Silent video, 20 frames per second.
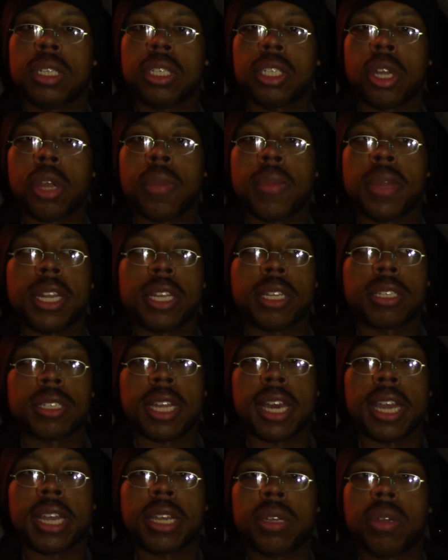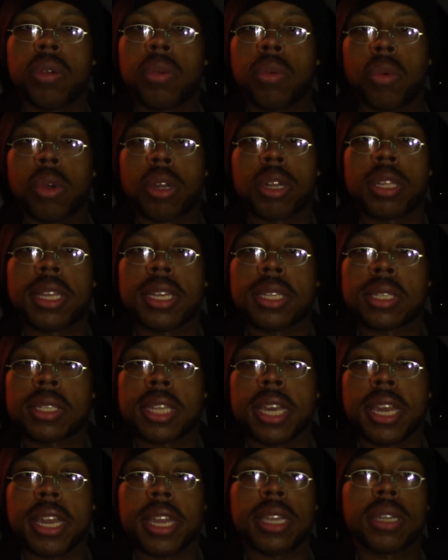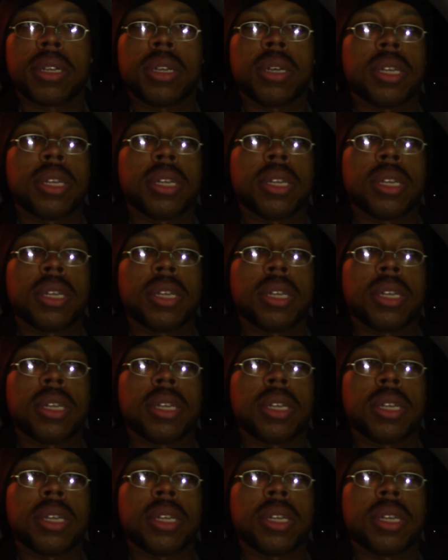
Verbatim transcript: German and you're like, what are they saying?